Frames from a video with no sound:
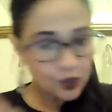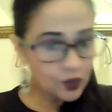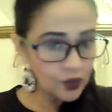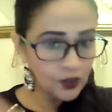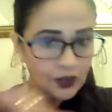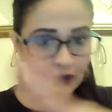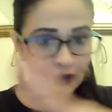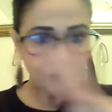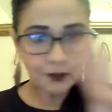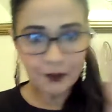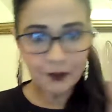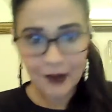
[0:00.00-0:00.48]

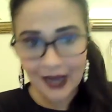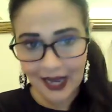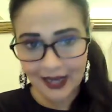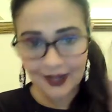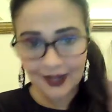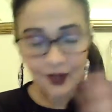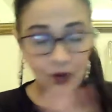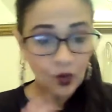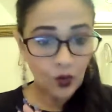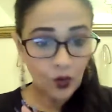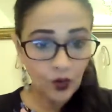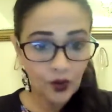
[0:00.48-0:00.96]
good,
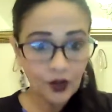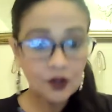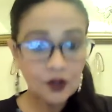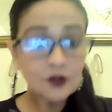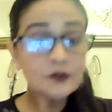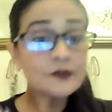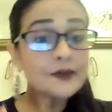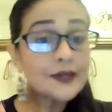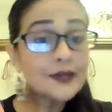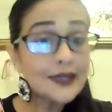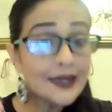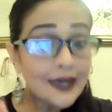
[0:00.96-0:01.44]
bad, or
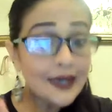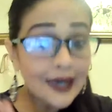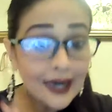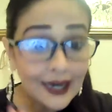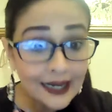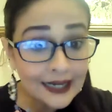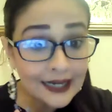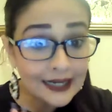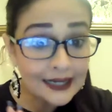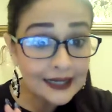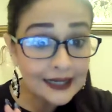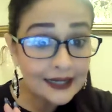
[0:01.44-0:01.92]

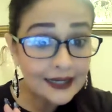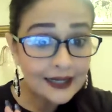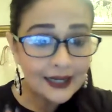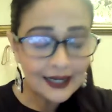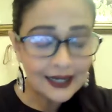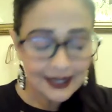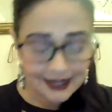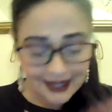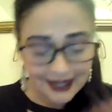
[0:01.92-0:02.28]
ugly.